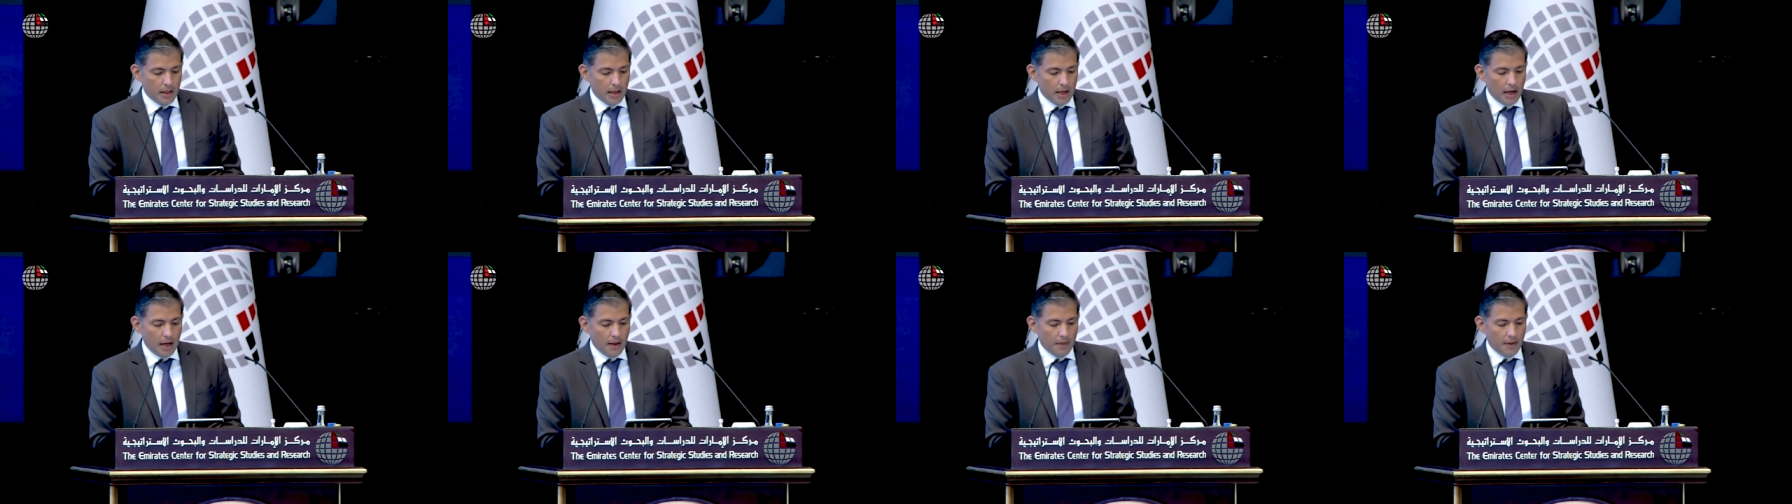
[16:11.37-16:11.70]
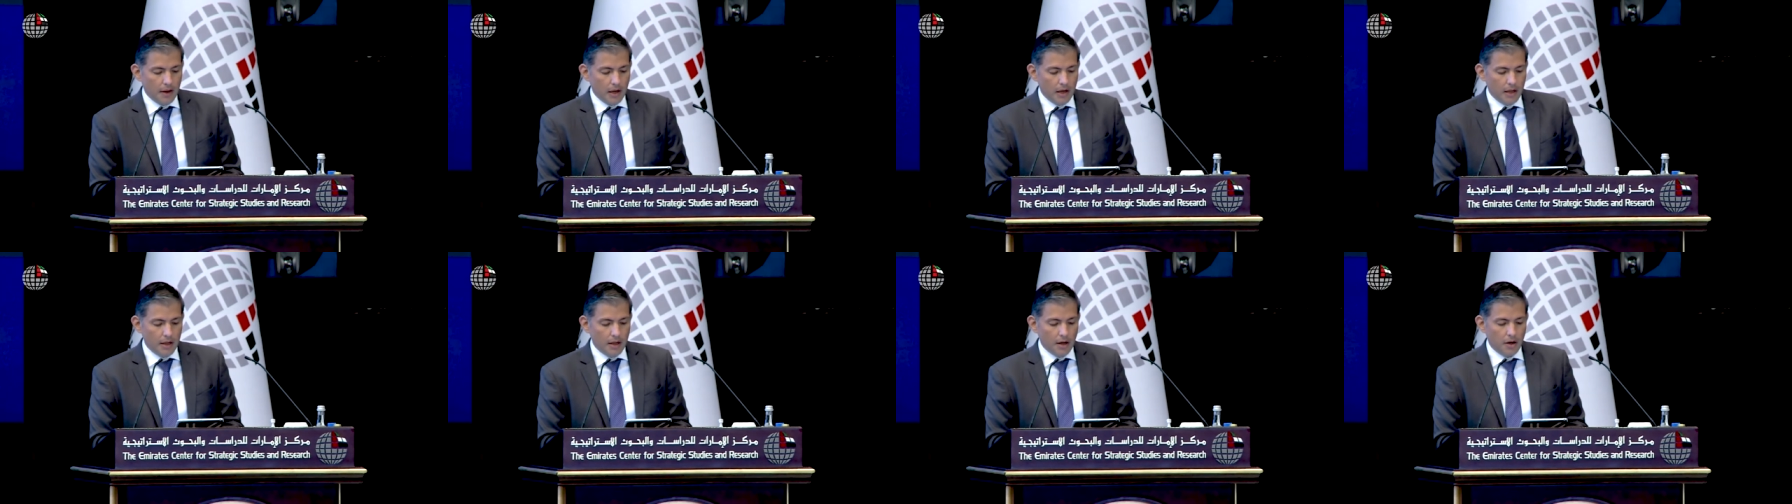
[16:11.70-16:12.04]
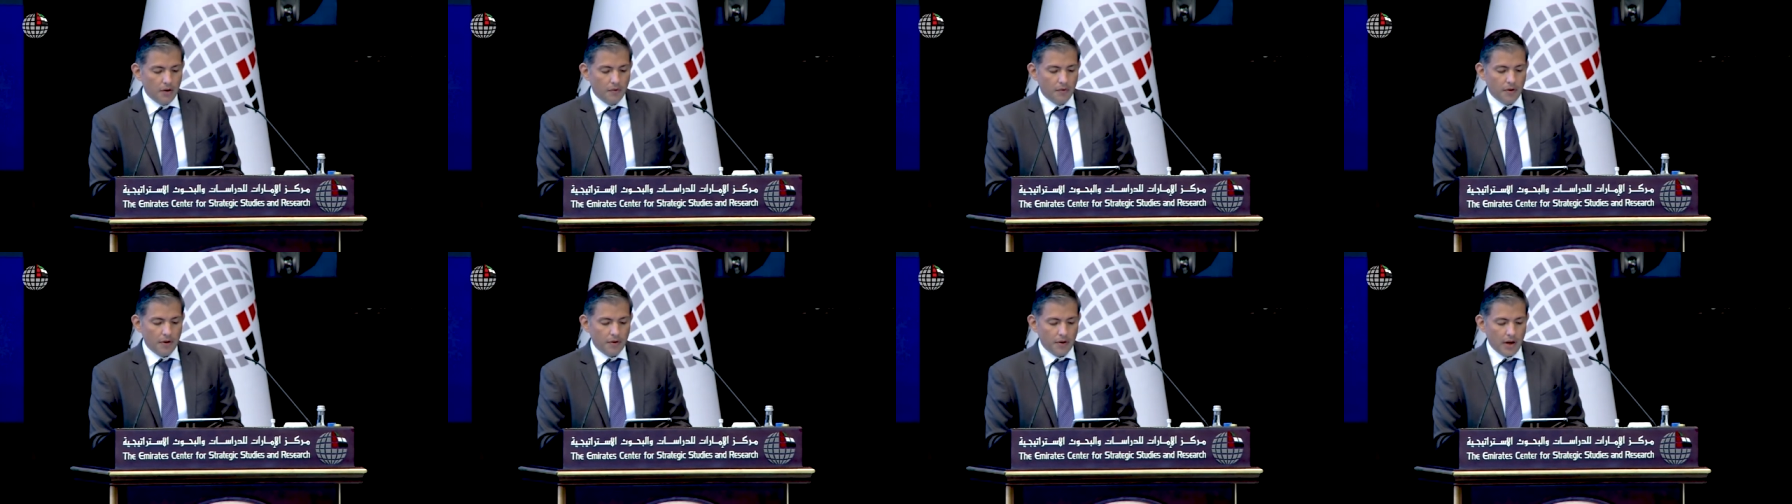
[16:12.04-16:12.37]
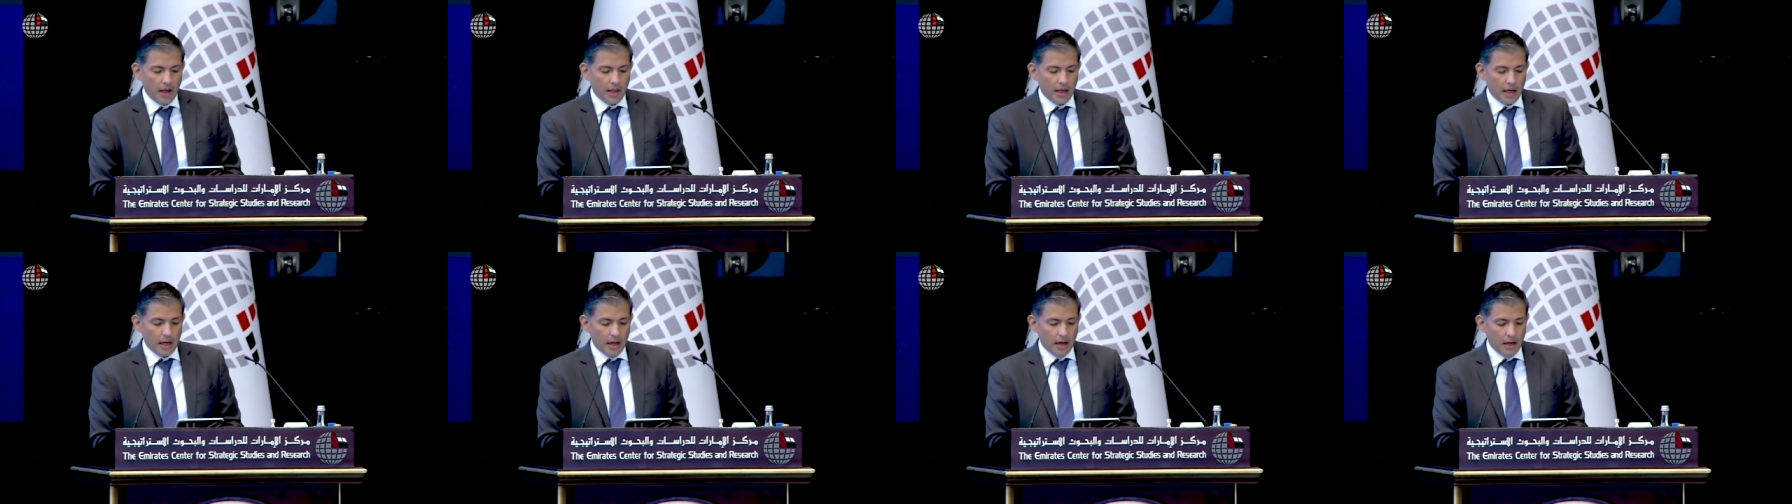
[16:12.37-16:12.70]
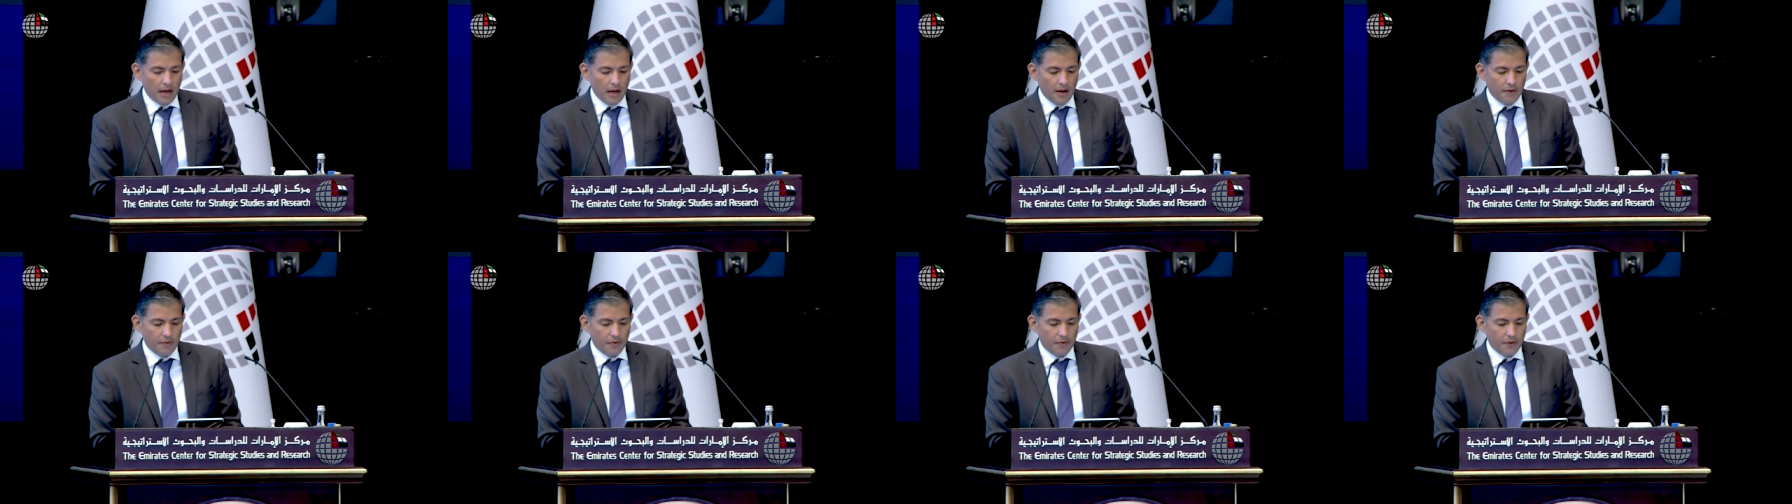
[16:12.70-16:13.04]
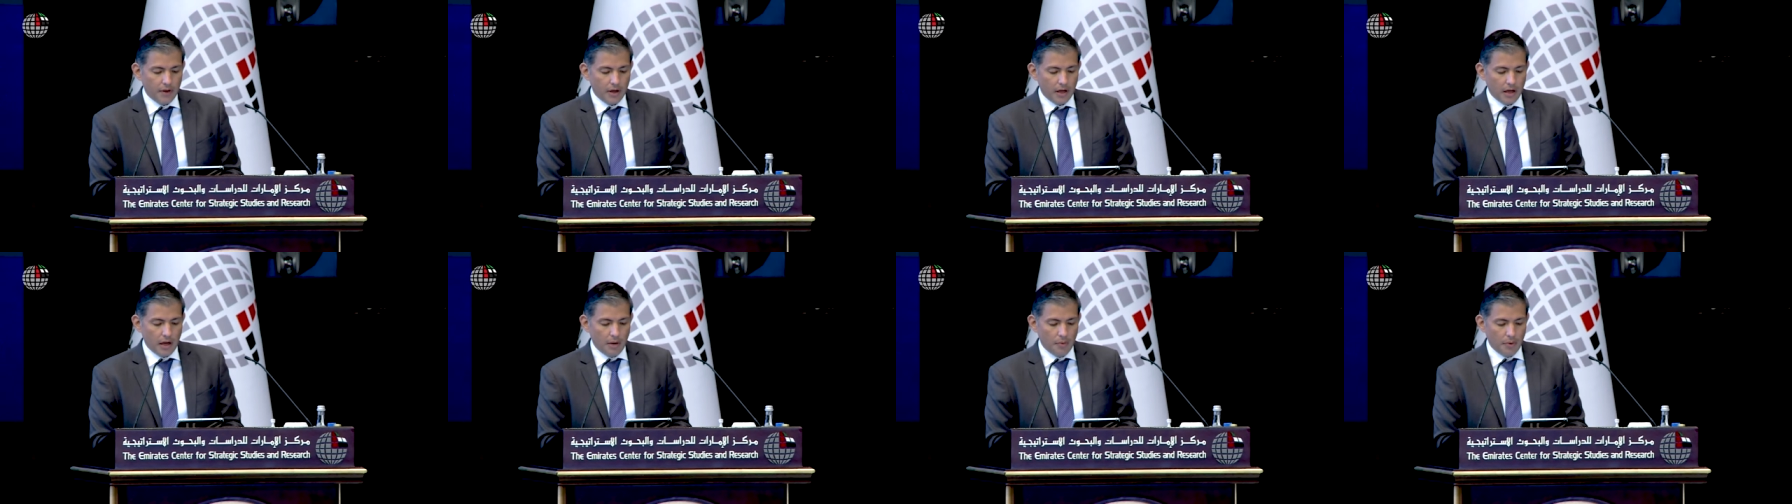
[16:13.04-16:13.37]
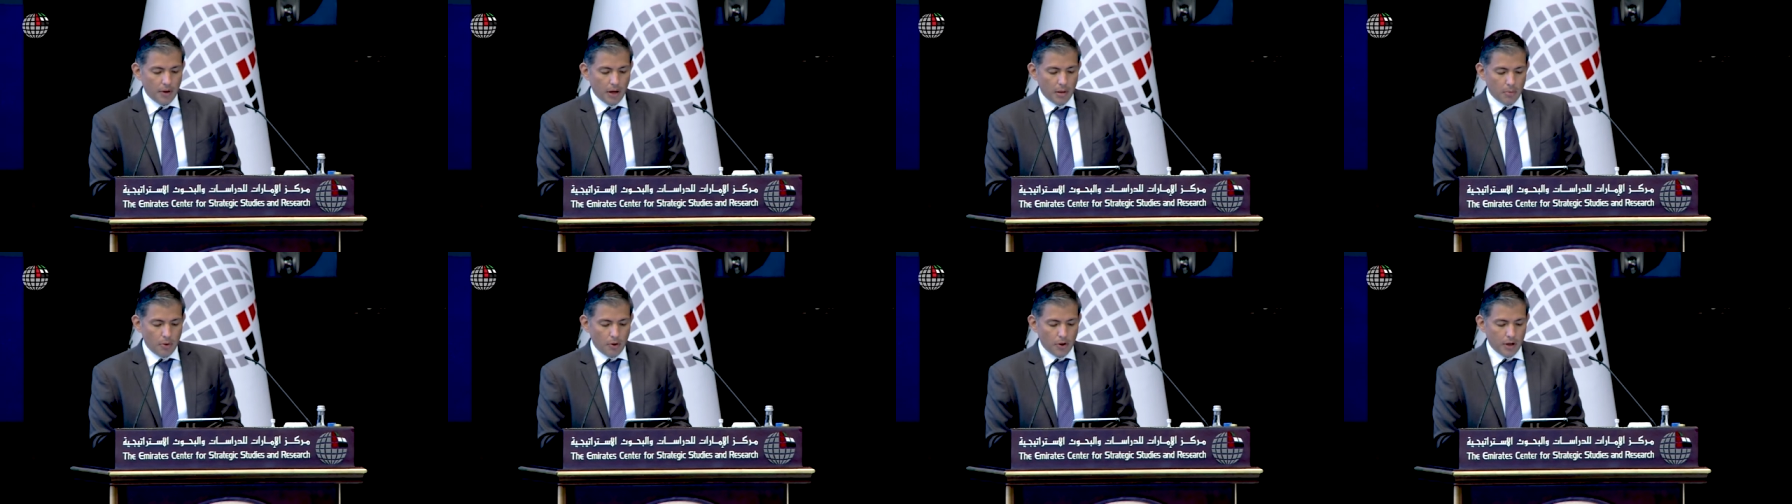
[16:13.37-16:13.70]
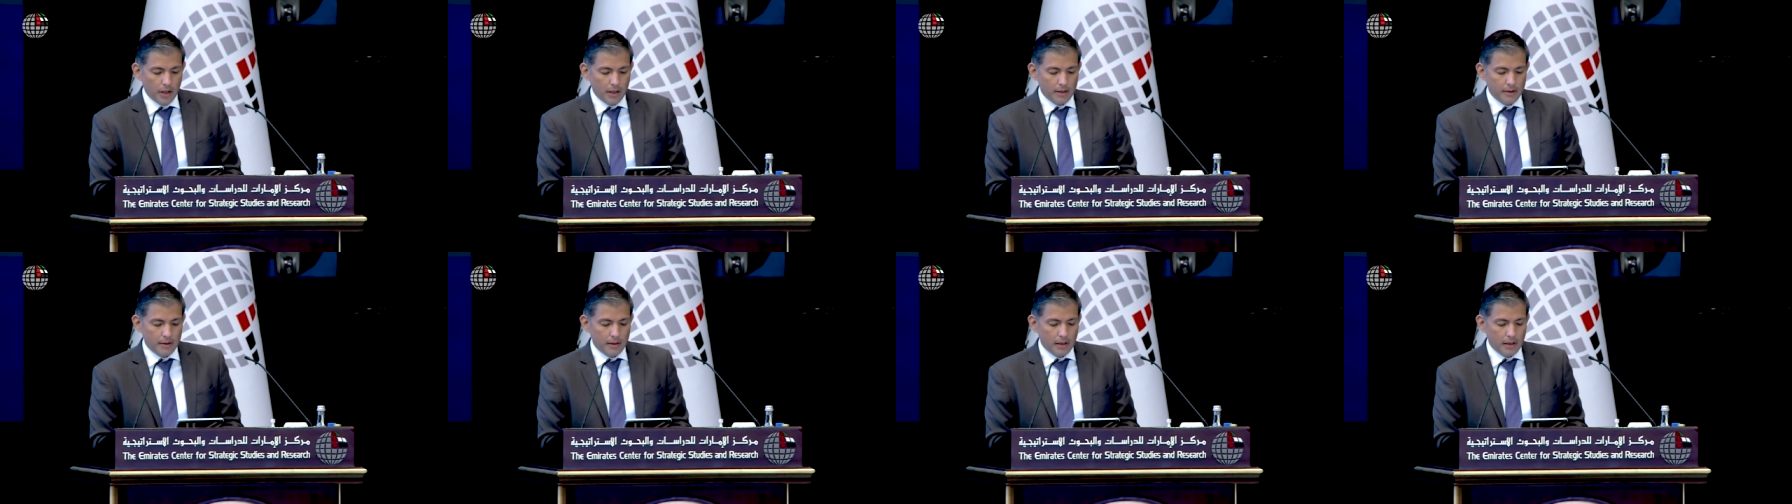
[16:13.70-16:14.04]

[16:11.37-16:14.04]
and the leader of the radical left, Gabriel Boric,